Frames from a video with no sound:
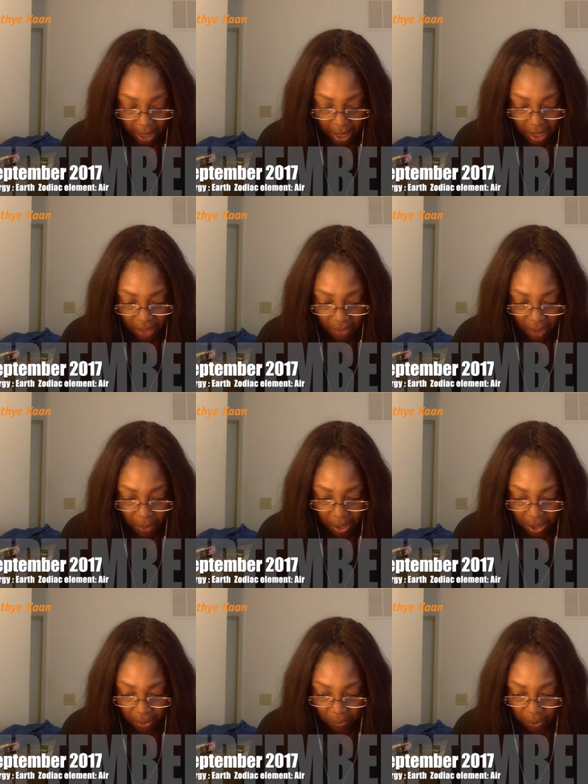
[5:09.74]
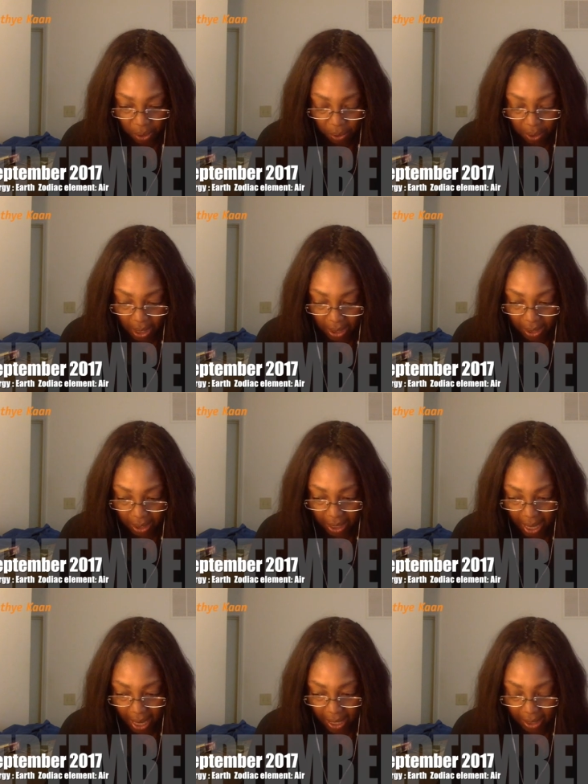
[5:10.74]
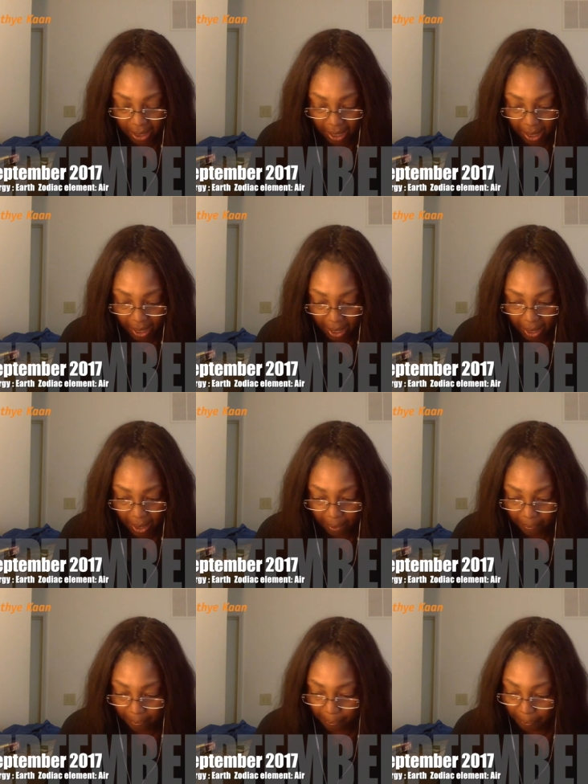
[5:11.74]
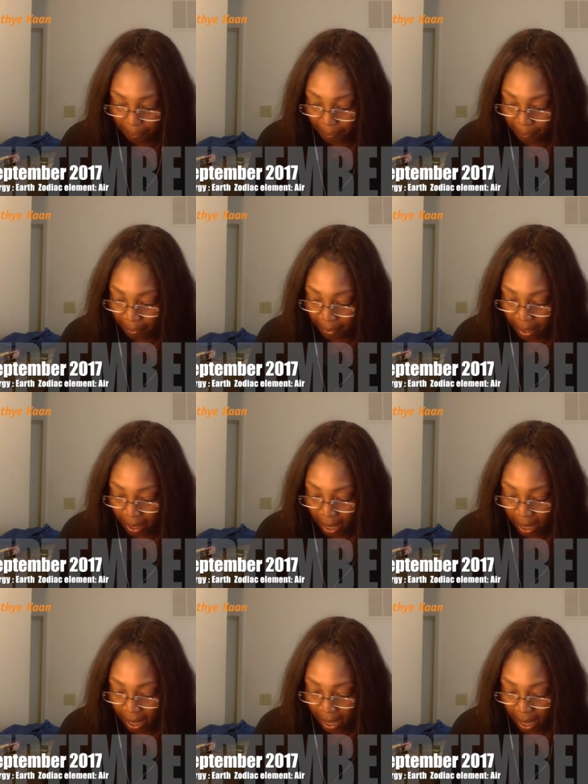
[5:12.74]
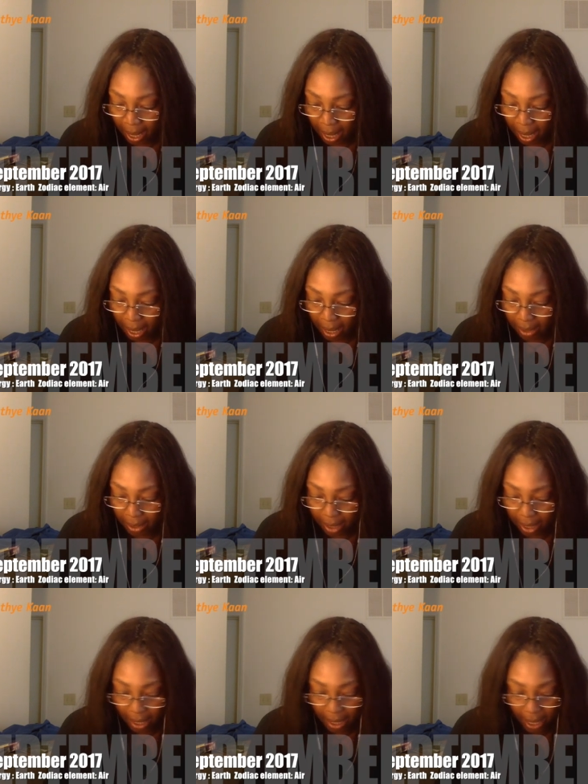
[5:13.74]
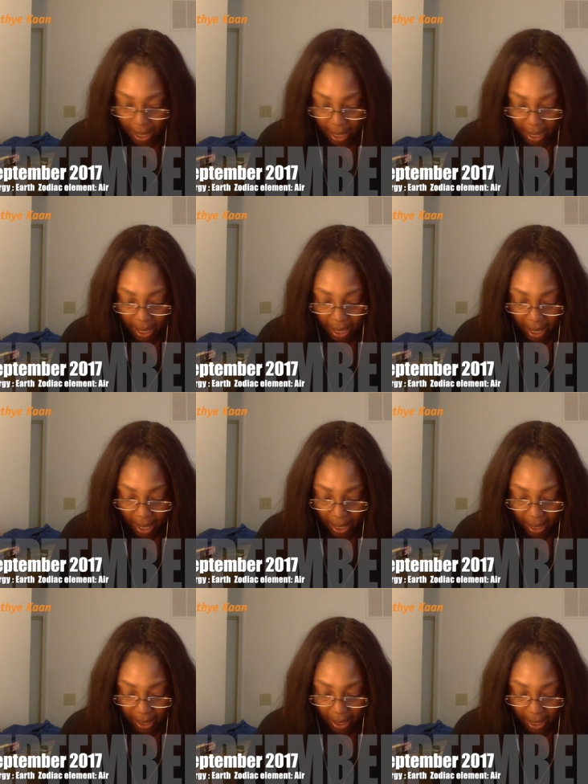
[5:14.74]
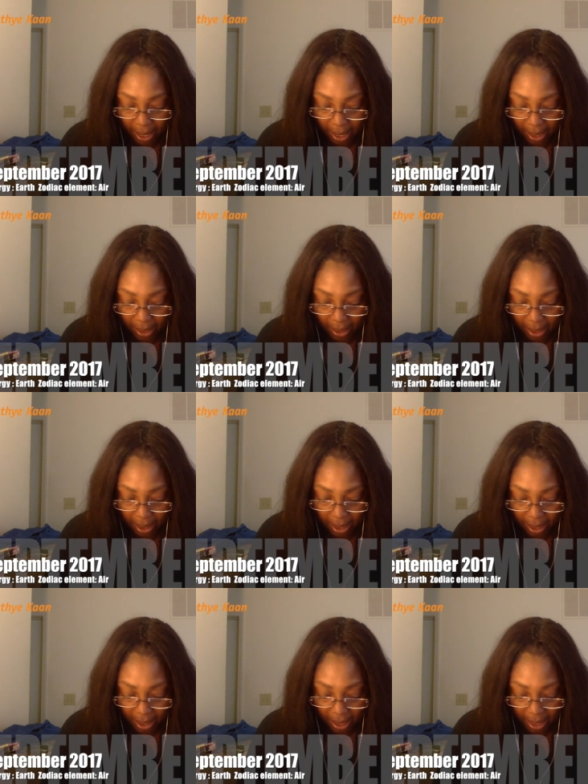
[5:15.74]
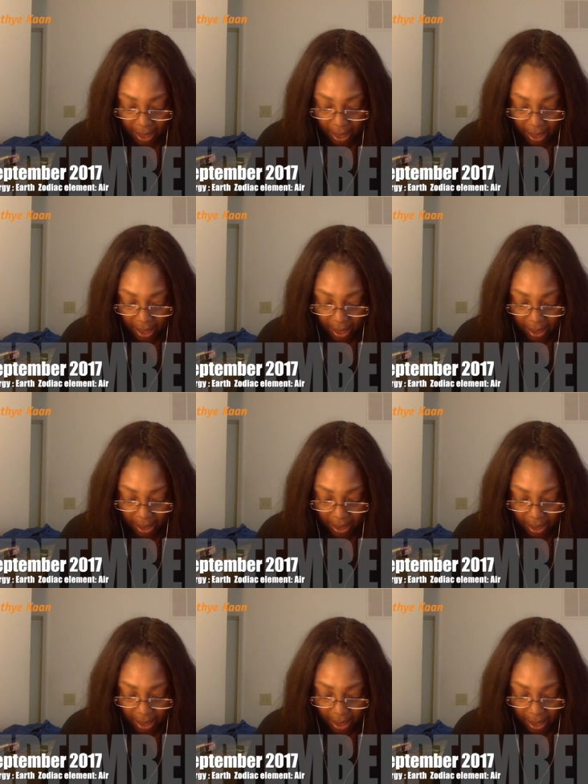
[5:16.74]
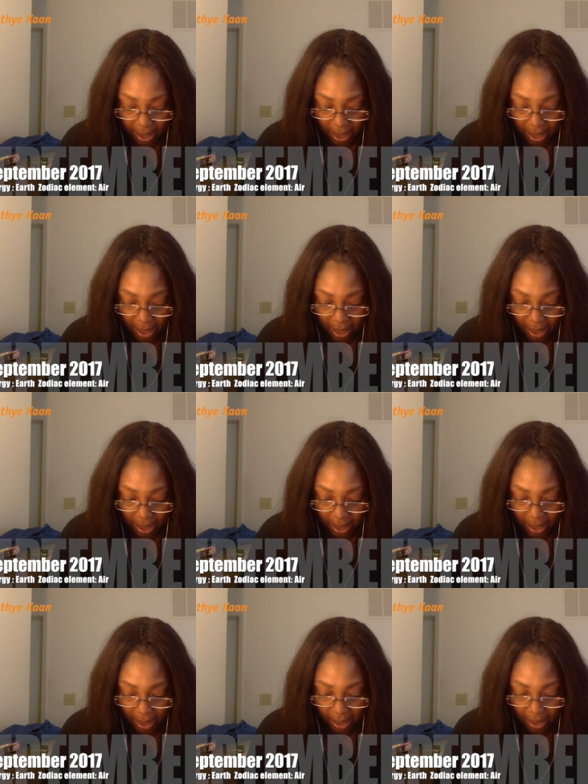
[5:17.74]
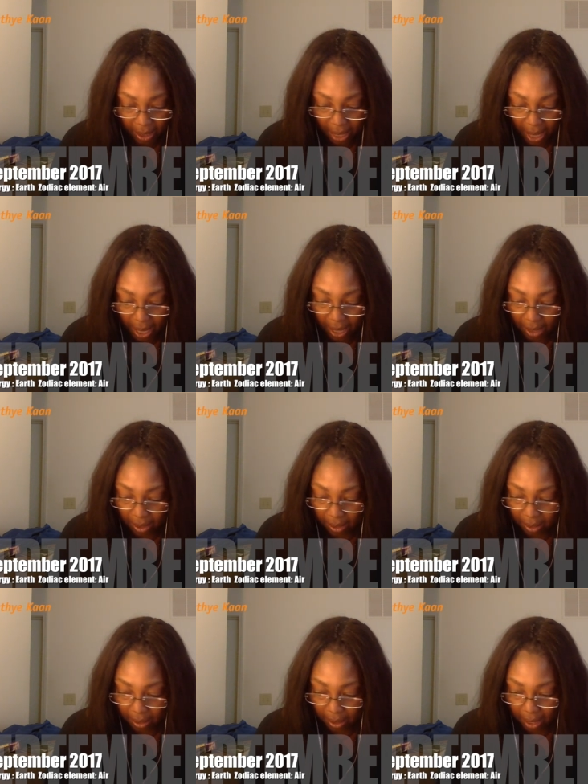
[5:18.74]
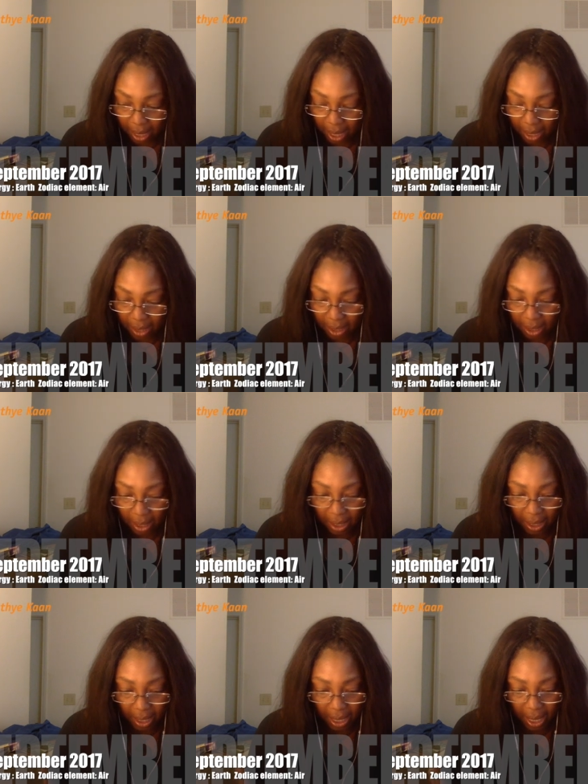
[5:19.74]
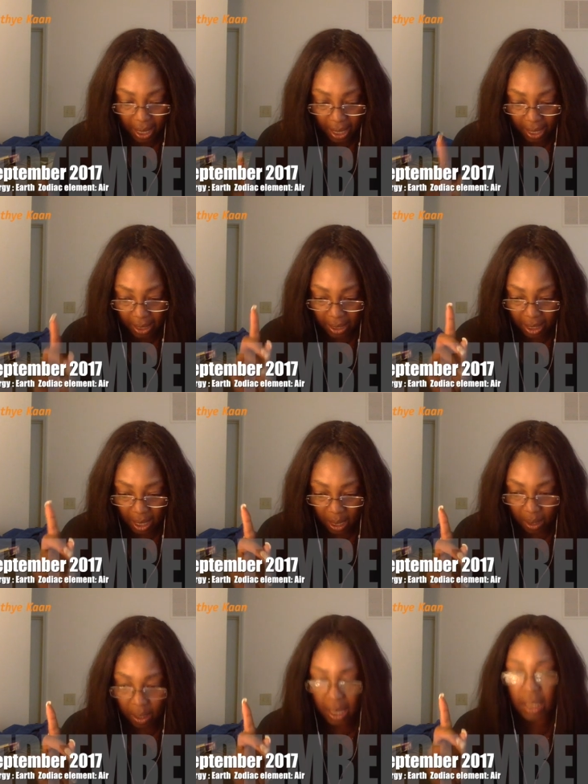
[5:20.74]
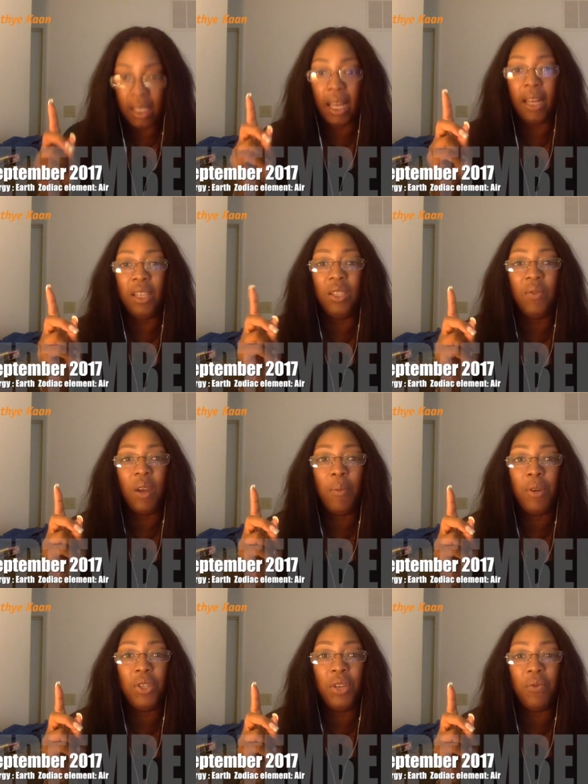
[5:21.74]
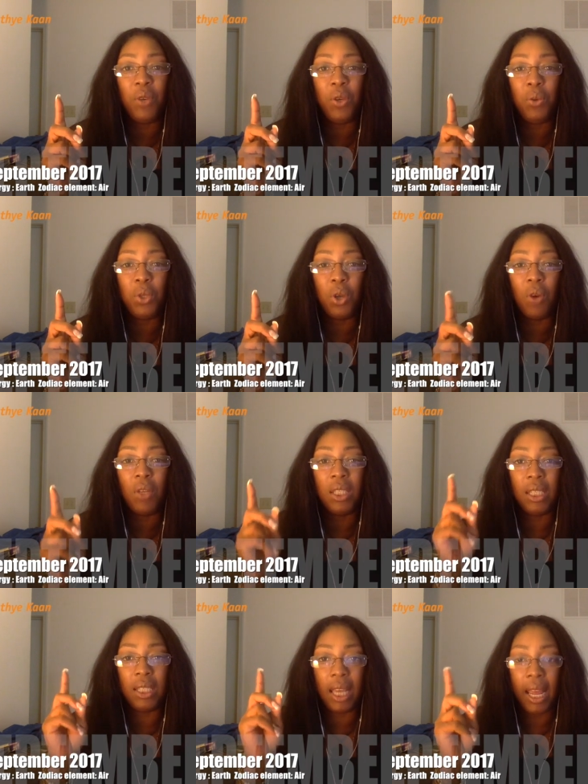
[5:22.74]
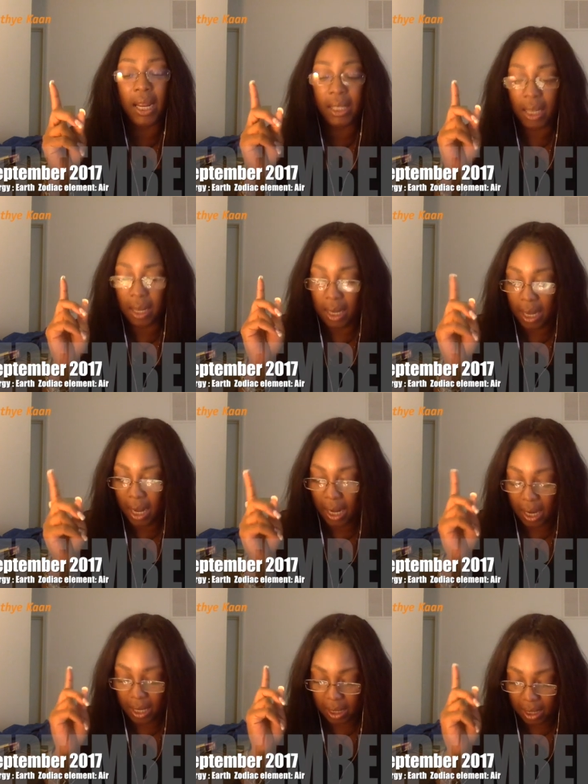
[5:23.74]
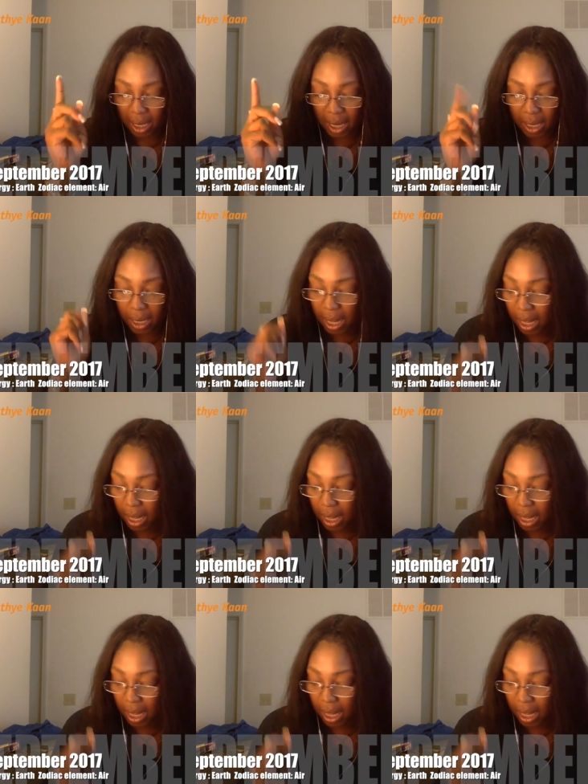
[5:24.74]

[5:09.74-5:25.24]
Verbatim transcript: energy vibration for you guys is 8 and 9. 8 and 9, 8 and 9, 8 and 9, the 10, 8, 9 and 10 is the energy vibration for you Tauruses. 8, 9 and 10